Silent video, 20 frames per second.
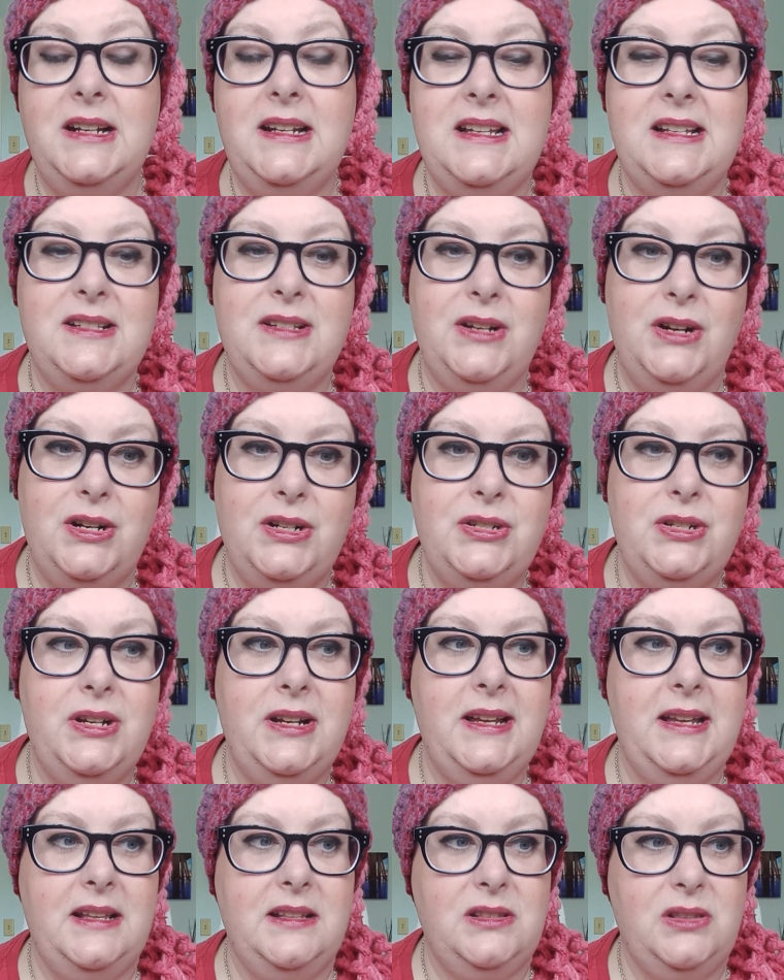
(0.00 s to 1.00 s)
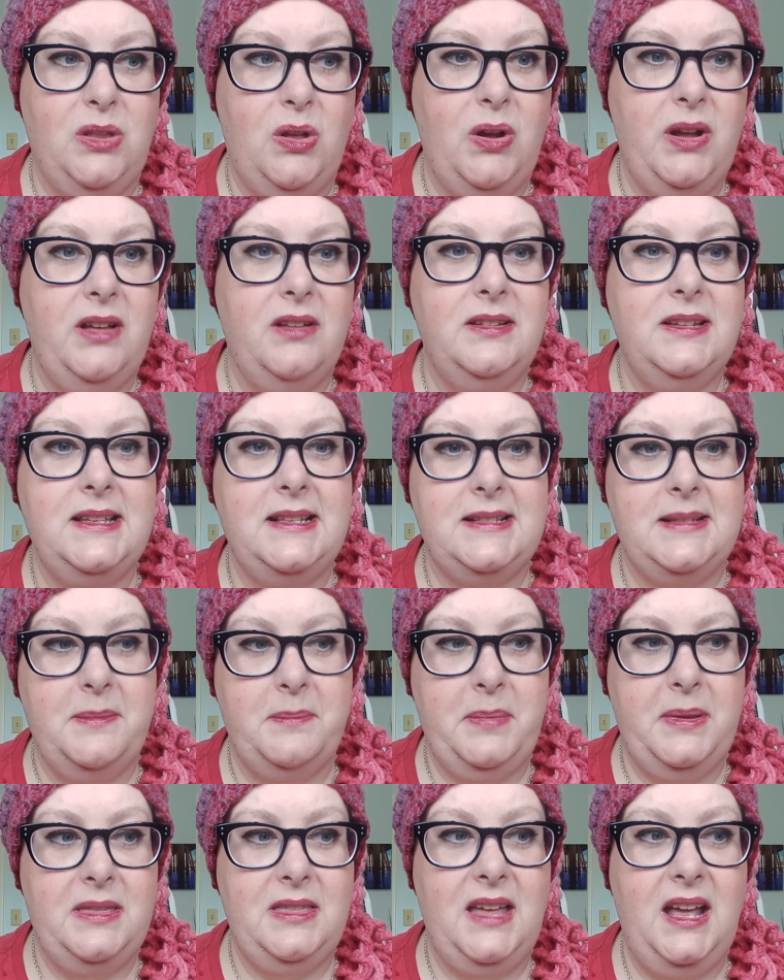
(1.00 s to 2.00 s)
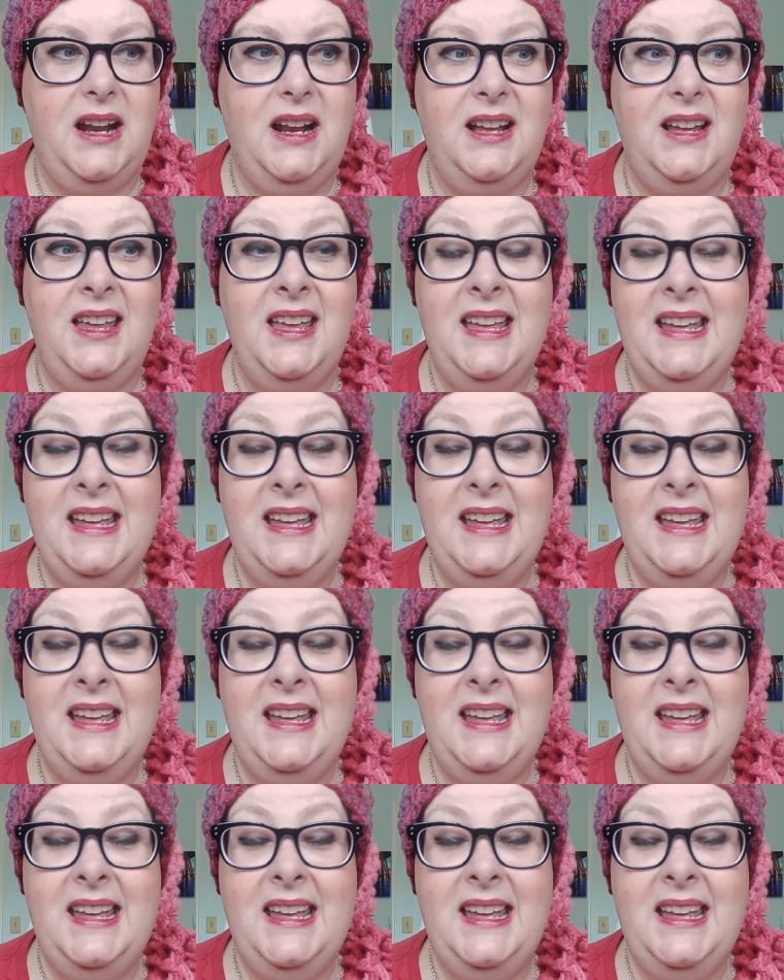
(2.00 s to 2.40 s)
He's nurturing, he's loyal, he's empathetic,